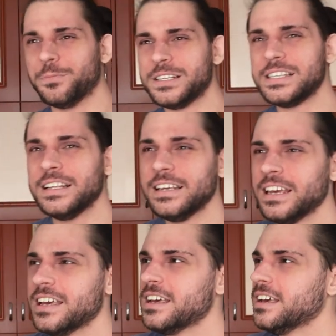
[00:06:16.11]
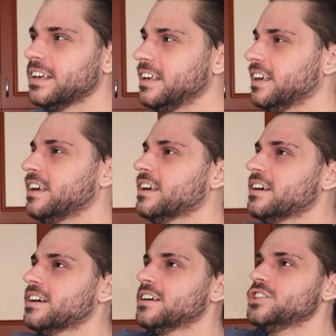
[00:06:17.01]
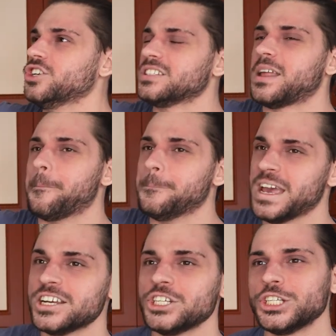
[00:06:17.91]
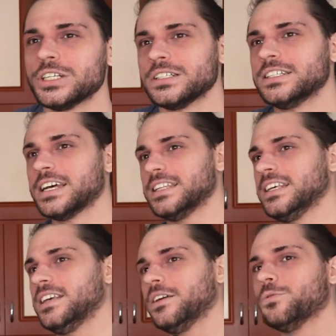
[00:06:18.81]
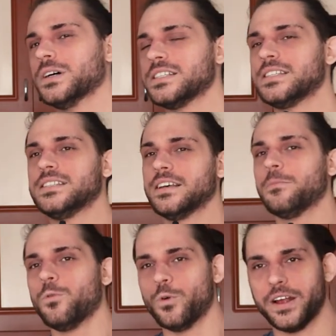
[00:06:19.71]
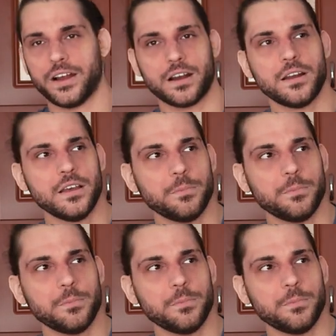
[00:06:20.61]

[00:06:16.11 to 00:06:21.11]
Basically he just mentioned that he was somewhere